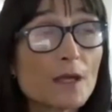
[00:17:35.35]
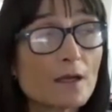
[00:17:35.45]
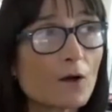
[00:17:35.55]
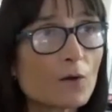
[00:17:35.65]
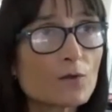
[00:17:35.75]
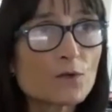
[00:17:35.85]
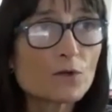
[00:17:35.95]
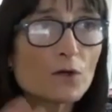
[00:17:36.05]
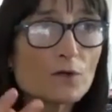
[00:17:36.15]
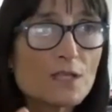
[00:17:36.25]
also
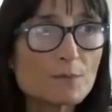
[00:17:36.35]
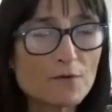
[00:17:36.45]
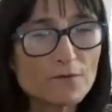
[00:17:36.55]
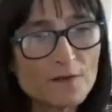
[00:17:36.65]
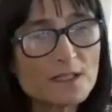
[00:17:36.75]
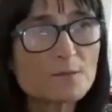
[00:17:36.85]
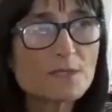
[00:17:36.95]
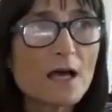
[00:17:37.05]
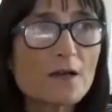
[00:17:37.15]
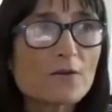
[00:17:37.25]
concept of
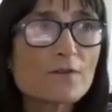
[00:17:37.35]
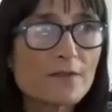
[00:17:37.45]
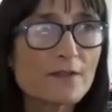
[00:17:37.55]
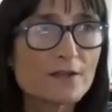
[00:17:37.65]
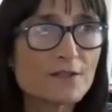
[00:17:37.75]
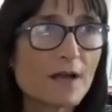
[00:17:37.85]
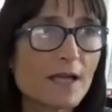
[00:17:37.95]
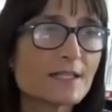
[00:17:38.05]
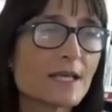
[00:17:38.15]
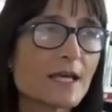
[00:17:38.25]
victims and offenders, right?